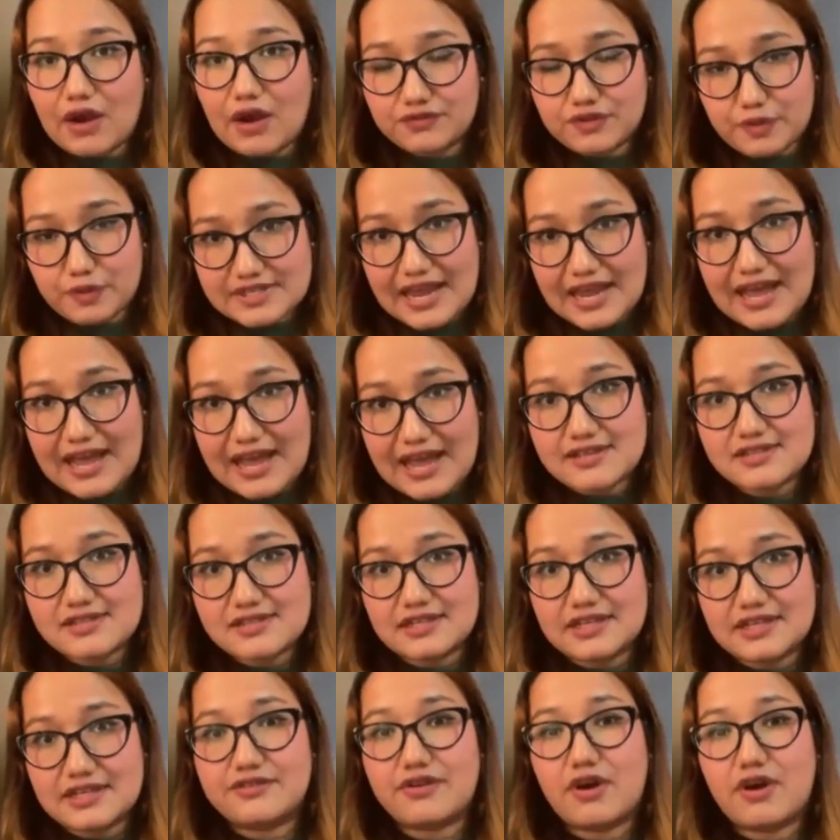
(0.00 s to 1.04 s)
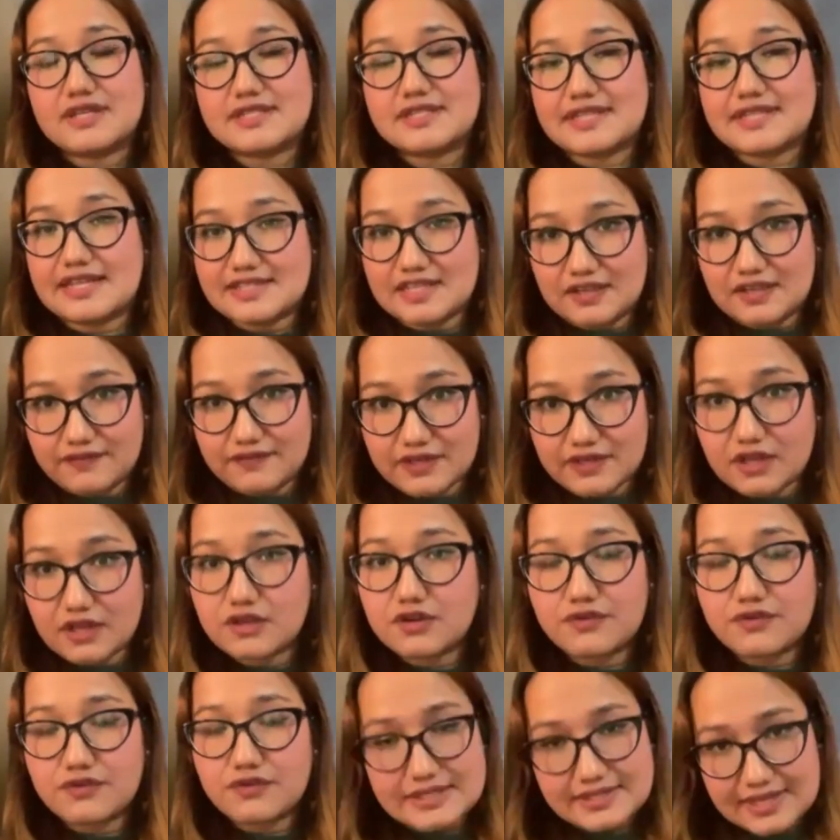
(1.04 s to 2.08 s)
if the person has the drug
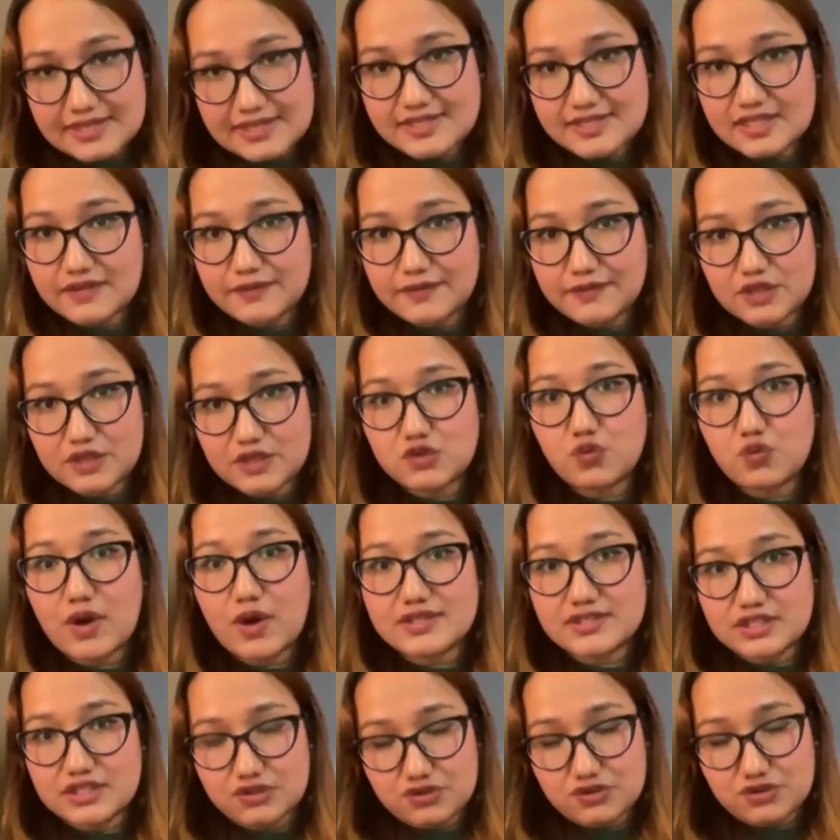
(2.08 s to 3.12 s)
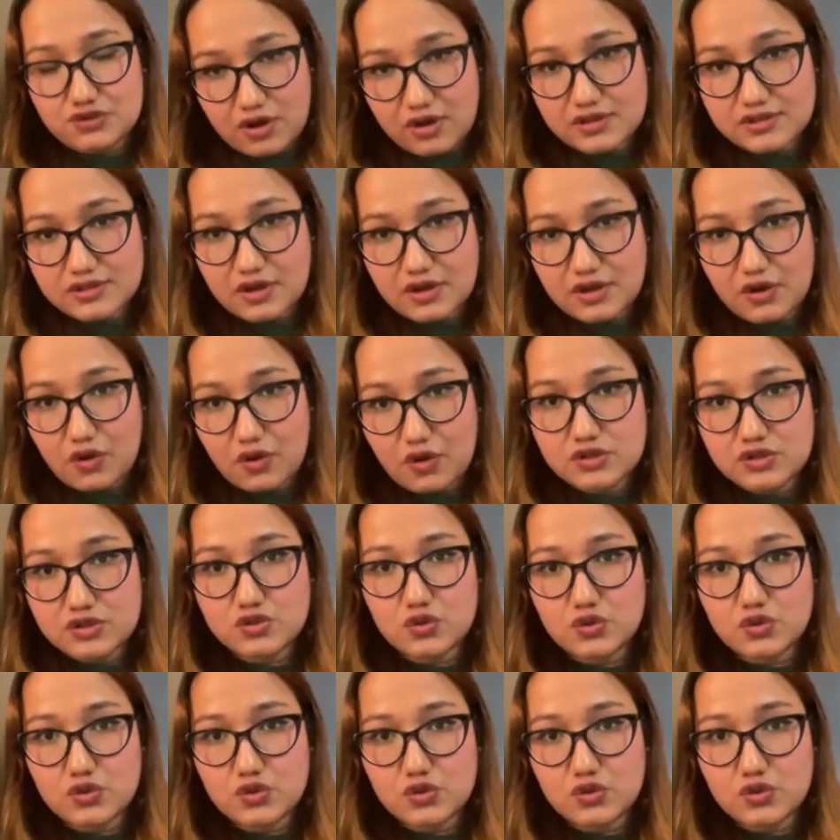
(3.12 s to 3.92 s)
sensitivity and sensitivity towards the drugs or not.